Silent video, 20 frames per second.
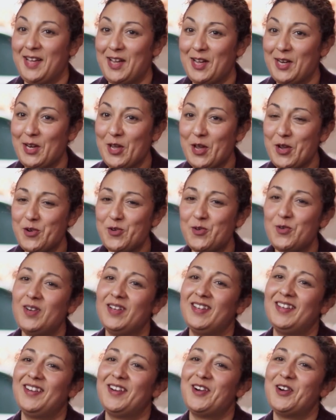Hello,
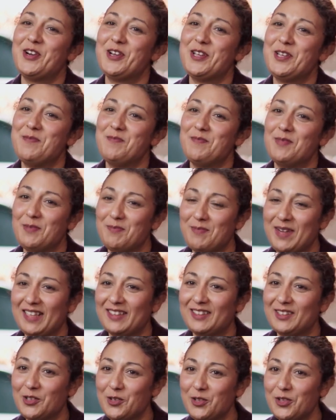I'm
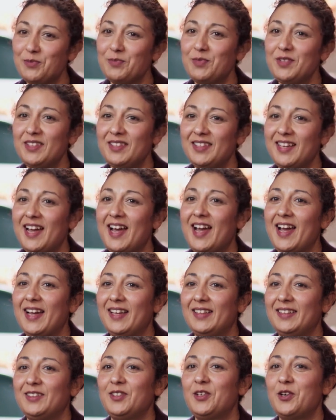Magda Osman
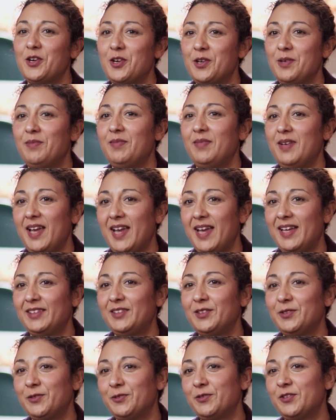and I'm
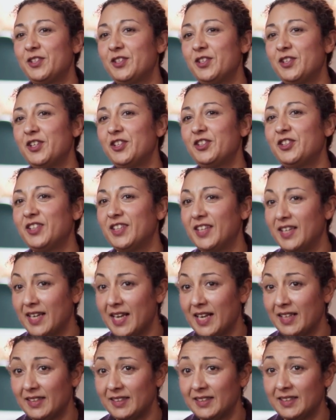Head of Research and
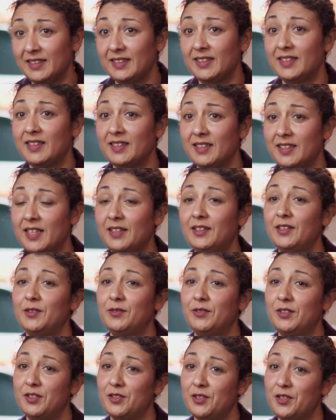Analysis at the Centre
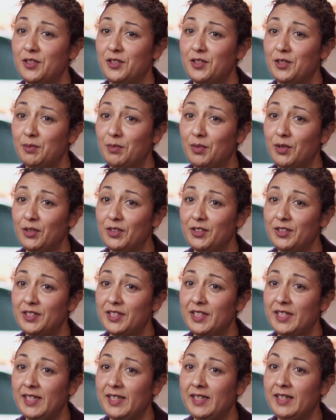for Science and
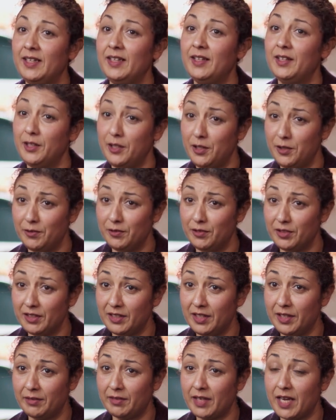Policy, the
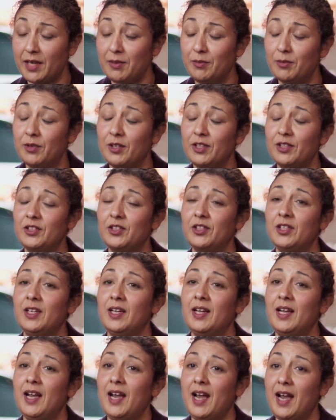University of Cambridge,
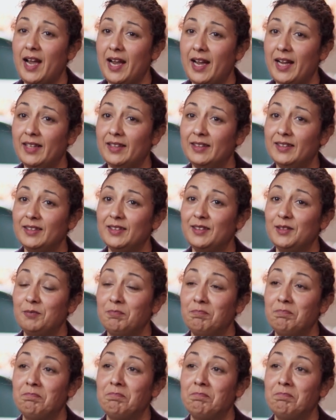and